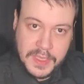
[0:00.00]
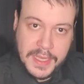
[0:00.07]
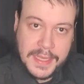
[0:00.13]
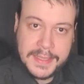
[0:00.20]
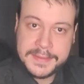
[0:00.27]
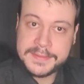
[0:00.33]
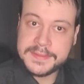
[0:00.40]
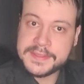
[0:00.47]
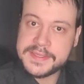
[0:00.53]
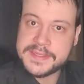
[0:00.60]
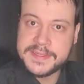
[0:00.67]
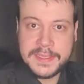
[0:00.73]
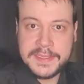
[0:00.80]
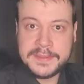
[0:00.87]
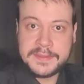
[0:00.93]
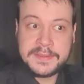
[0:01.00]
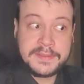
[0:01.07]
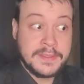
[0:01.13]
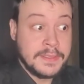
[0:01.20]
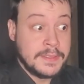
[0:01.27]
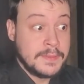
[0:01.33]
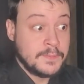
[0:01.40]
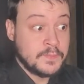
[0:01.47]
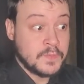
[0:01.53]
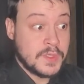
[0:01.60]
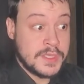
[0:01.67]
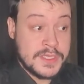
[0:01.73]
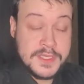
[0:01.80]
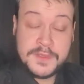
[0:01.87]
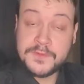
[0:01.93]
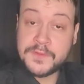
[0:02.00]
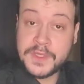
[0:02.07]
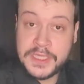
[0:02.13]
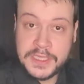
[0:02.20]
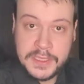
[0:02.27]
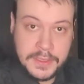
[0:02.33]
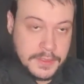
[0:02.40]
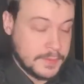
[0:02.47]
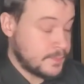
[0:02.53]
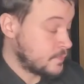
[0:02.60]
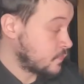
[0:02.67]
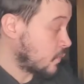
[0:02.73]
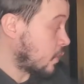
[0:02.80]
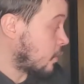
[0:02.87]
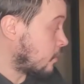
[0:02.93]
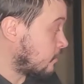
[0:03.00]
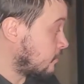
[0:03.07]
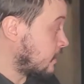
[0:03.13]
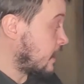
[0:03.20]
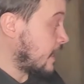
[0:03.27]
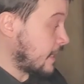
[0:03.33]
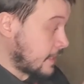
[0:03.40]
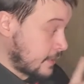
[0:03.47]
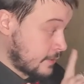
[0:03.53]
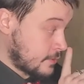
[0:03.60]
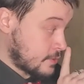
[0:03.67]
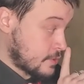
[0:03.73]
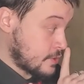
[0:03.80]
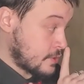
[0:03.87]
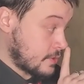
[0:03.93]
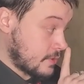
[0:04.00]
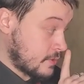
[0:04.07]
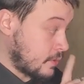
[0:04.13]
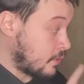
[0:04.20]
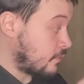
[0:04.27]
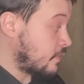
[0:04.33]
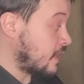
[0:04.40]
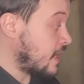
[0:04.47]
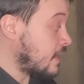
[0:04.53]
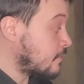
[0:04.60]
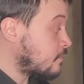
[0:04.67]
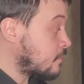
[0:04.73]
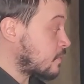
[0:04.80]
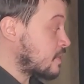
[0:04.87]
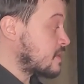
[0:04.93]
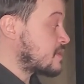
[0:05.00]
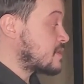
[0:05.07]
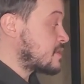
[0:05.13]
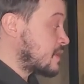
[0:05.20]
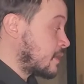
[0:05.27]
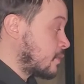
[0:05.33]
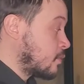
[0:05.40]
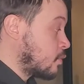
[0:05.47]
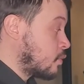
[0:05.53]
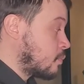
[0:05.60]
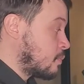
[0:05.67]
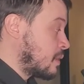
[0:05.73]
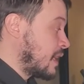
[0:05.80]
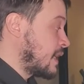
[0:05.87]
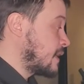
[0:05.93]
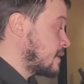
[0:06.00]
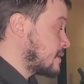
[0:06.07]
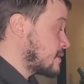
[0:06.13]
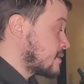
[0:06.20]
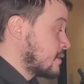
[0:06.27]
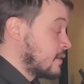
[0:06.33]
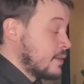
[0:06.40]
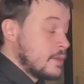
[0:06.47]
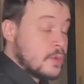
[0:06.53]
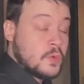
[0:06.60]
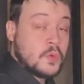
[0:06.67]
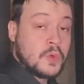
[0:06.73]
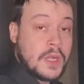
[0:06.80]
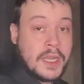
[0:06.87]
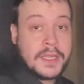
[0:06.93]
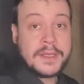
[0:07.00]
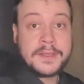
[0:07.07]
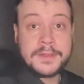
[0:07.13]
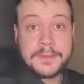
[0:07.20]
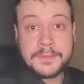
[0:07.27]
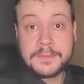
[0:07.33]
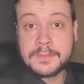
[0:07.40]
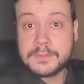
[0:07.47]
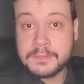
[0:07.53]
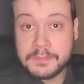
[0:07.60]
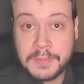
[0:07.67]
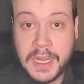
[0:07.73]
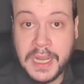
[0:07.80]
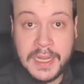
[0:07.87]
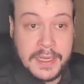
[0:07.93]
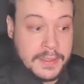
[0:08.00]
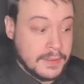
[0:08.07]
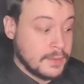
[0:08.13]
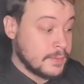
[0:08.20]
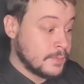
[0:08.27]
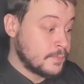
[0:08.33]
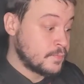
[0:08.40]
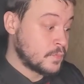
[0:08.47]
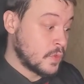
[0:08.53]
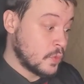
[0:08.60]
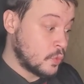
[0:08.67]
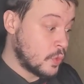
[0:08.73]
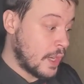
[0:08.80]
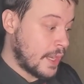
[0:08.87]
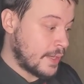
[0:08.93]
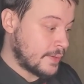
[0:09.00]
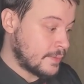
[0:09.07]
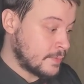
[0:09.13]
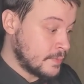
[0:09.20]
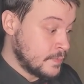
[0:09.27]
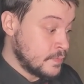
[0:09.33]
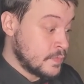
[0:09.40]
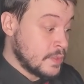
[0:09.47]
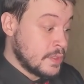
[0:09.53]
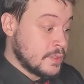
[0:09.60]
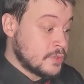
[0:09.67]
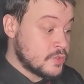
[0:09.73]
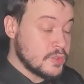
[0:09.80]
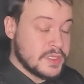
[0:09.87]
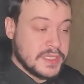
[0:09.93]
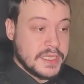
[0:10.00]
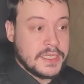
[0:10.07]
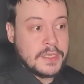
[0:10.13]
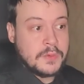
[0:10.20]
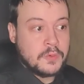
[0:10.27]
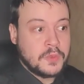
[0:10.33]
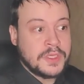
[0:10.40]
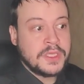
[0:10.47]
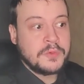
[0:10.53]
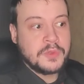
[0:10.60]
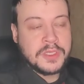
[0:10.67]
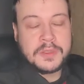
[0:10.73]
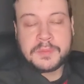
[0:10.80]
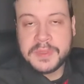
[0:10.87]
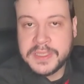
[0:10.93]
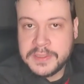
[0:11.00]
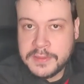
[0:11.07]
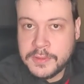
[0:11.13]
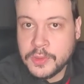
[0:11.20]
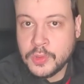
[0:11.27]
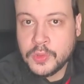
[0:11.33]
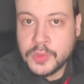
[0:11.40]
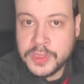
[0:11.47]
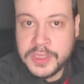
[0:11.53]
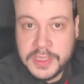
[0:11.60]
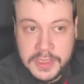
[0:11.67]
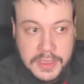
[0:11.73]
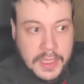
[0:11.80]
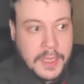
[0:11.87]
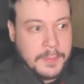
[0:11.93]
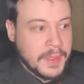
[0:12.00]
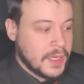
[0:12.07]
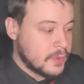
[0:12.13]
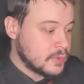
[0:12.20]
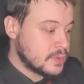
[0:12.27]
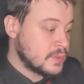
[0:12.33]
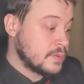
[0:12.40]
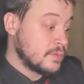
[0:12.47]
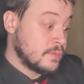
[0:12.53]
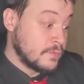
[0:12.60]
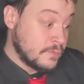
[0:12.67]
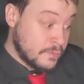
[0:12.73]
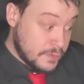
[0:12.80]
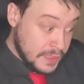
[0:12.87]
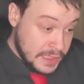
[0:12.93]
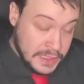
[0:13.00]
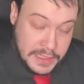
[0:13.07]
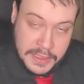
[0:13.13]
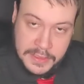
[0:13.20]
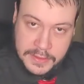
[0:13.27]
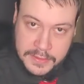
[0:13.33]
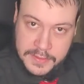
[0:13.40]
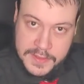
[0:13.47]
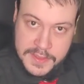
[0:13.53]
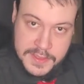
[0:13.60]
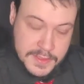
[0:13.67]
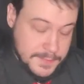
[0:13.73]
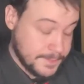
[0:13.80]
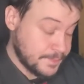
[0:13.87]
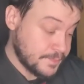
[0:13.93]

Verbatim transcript: understanding the sphere of energy of every single planet one by one. Today we will be talking about Venus,